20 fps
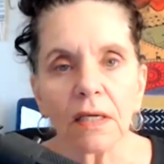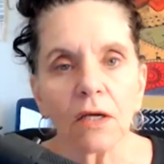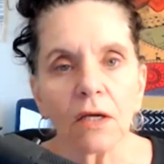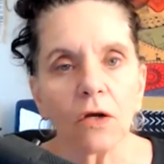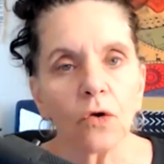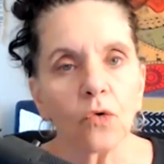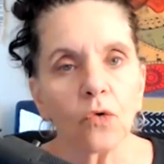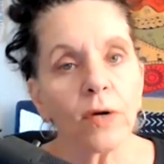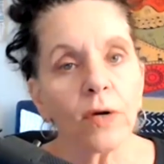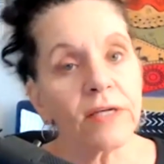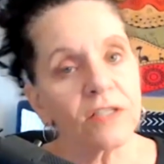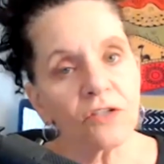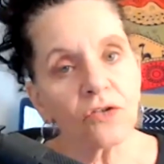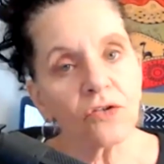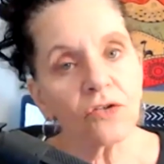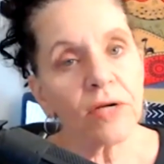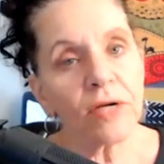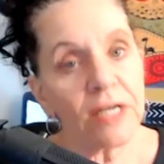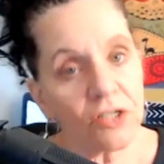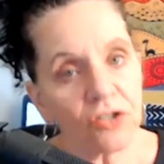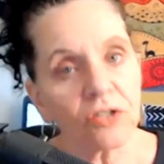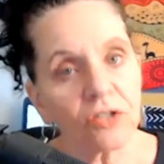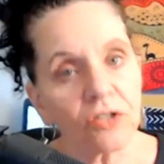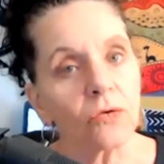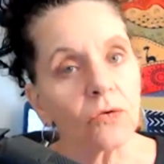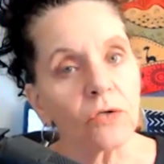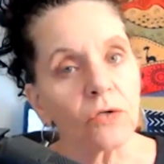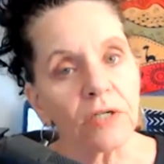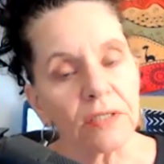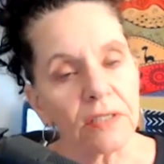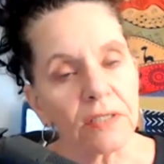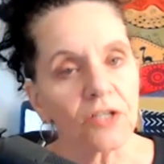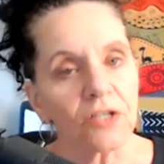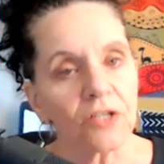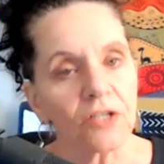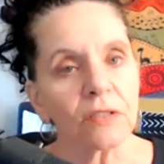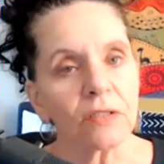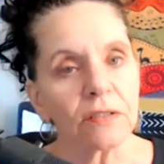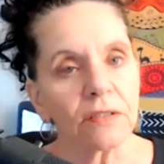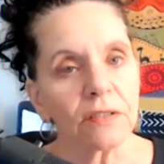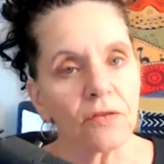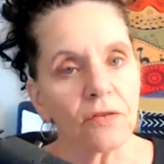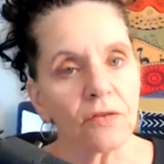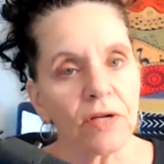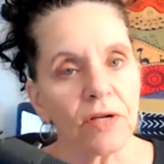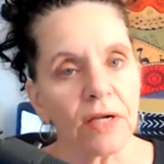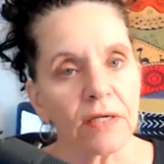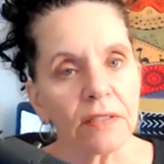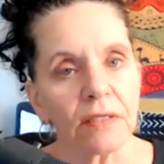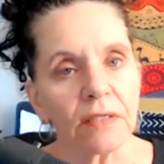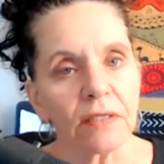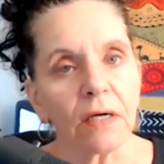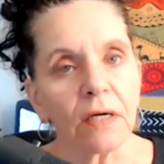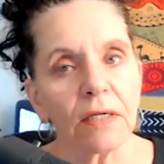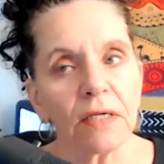Restoration orientation, on the other hand,